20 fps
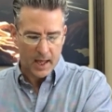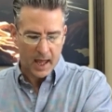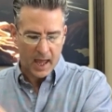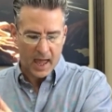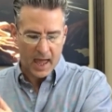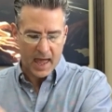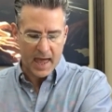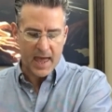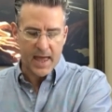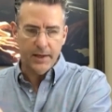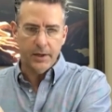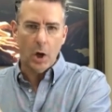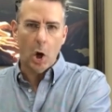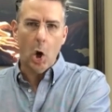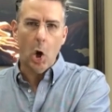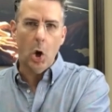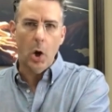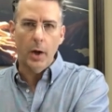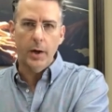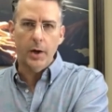and
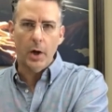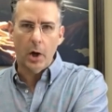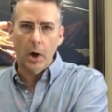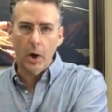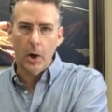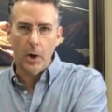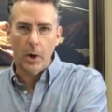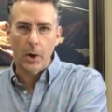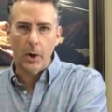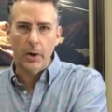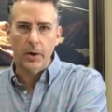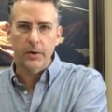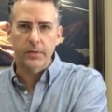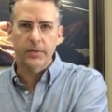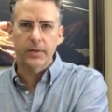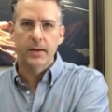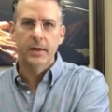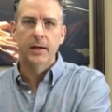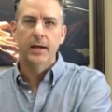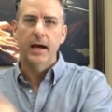on
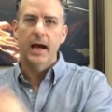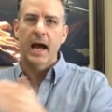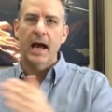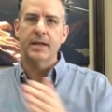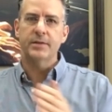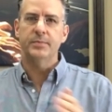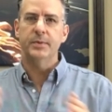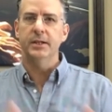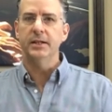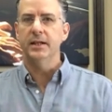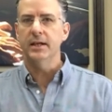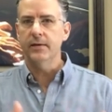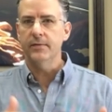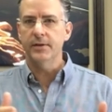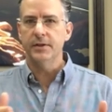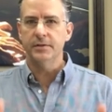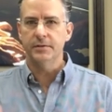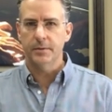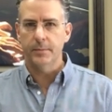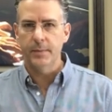earth has been
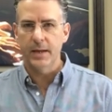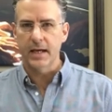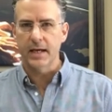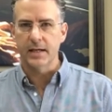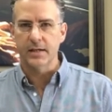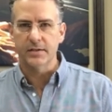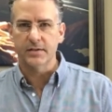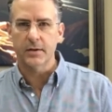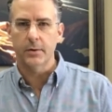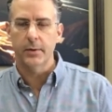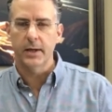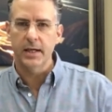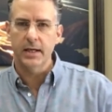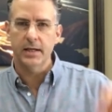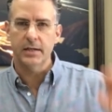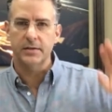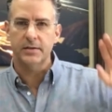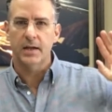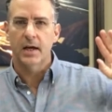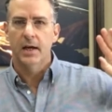given to me. So he
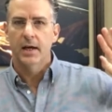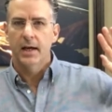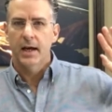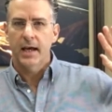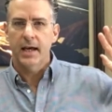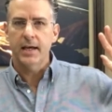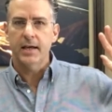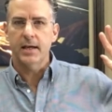is, he